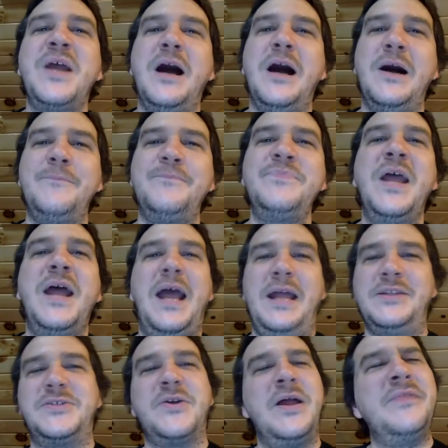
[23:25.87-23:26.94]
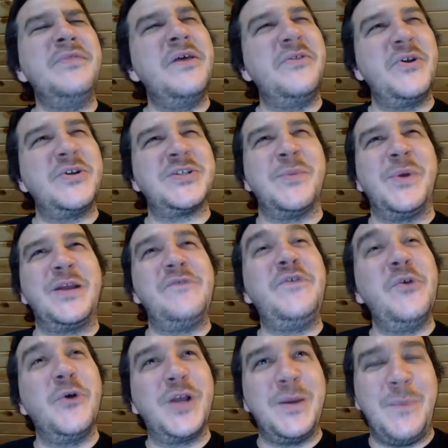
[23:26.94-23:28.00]
And then there's some, like, if
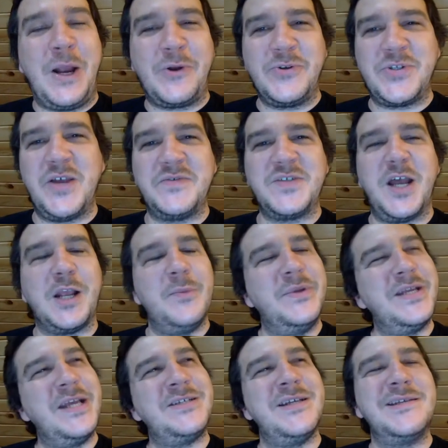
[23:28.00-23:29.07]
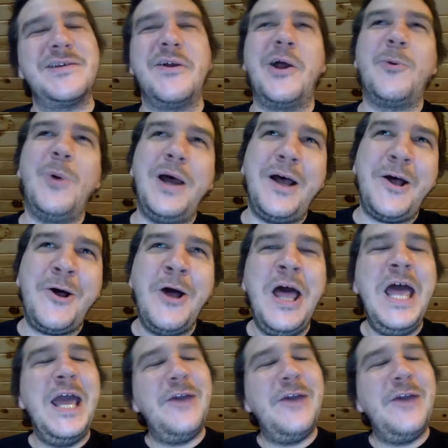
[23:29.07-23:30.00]
you look at Microsoft's documentation, they're like, well,